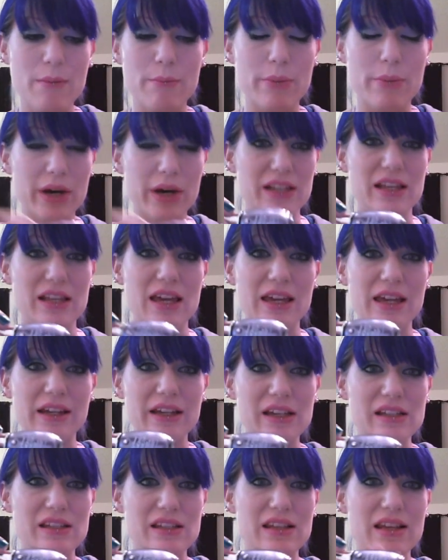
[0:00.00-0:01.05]
but it
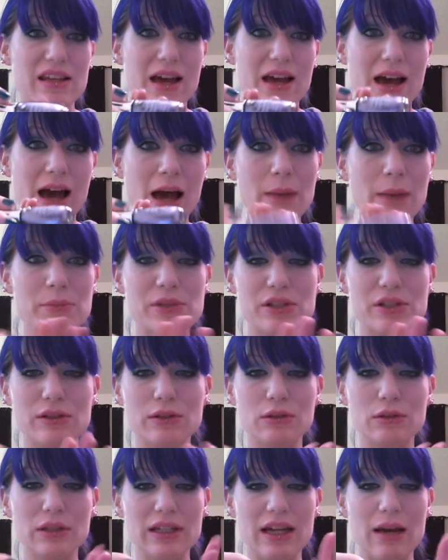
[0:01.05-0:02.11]
is
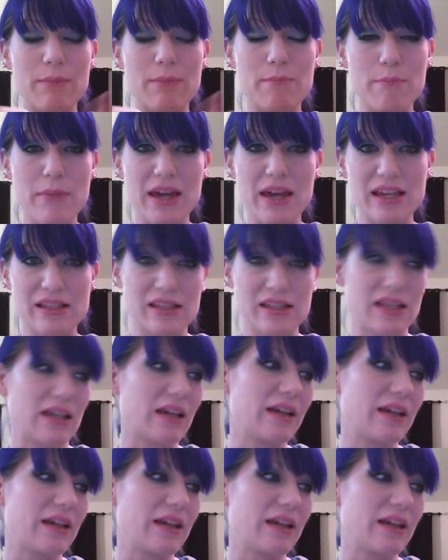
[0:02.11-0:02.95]
absolutely amazing,